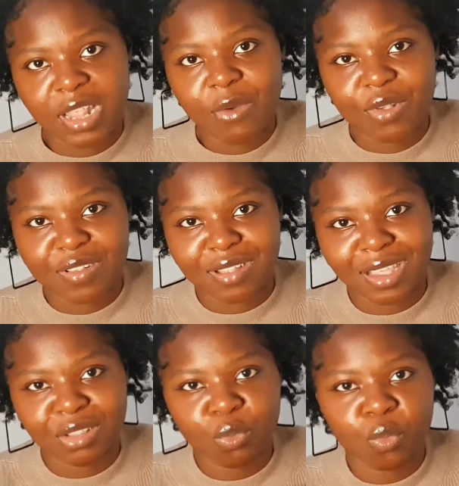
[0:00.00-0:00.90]
That was
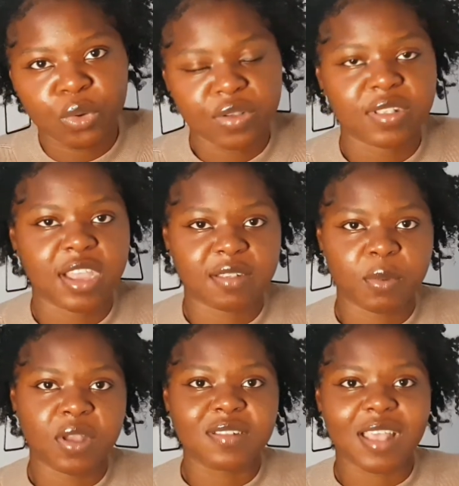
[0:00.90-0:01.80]
the worst
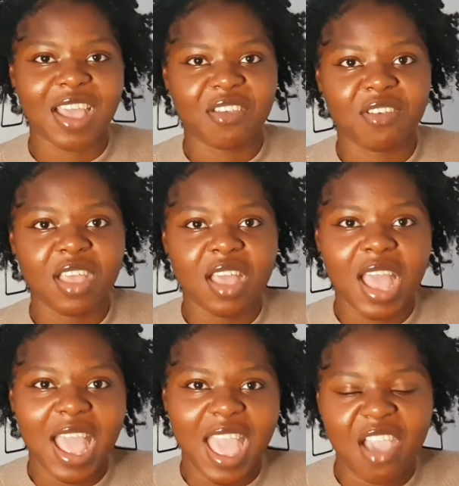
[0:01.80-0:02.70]
experience I
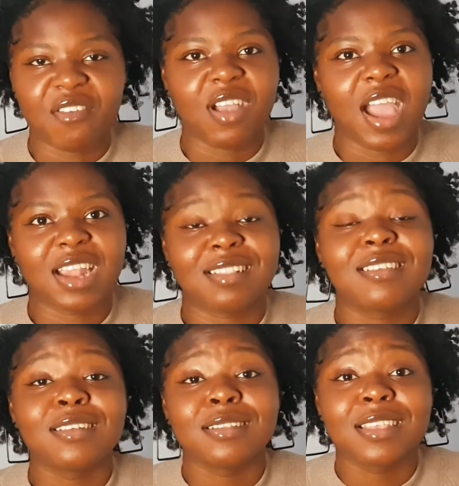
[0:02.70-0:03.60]
ever had.
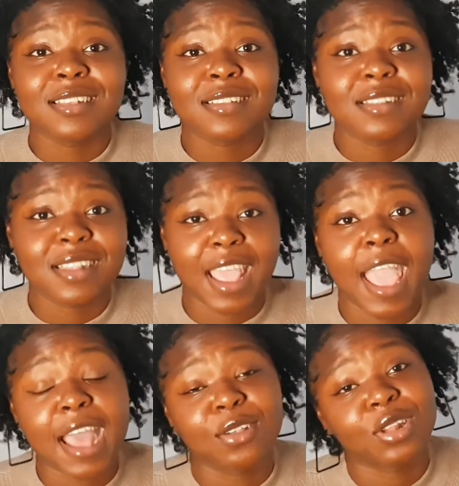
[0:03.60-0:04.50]
Till this day,
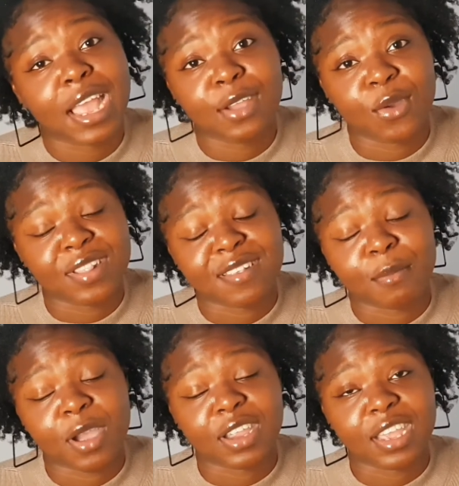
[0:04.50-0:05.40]
I don't like going to
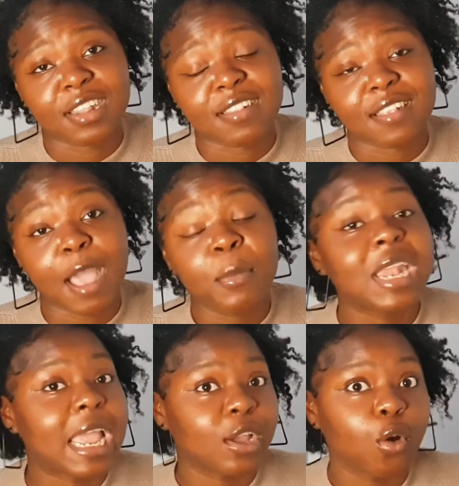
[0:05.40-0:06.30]
markets. I mean,
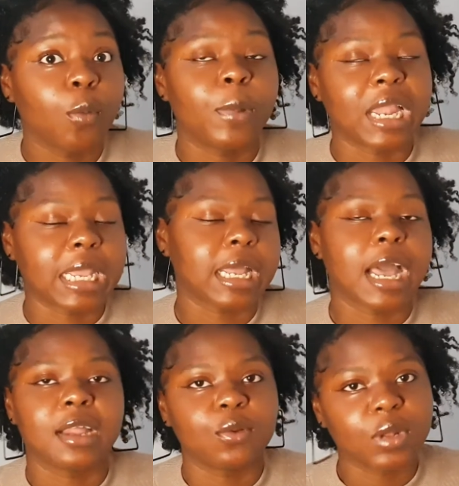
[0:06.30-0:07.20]
I go, but
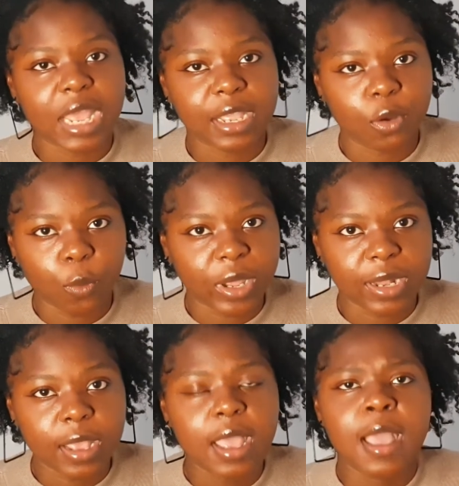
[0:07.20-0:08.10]
I don't like
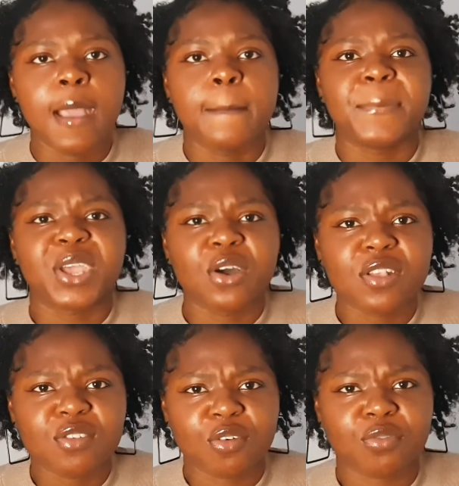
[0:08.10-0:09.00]
going
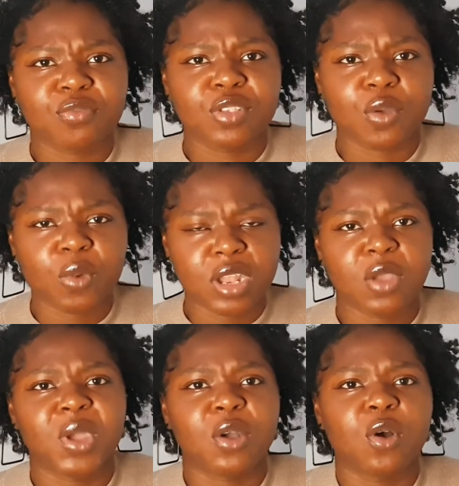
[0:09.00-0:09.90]
because of the way they
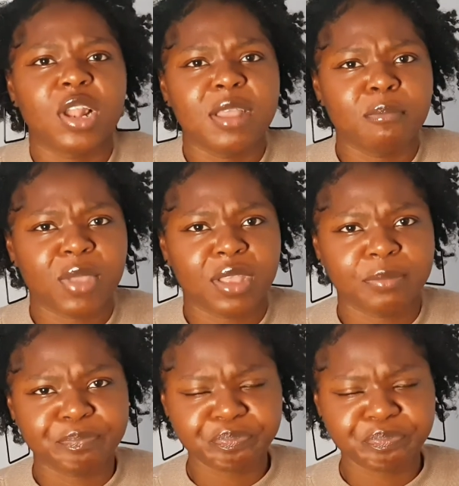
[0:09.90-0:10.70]
were calling me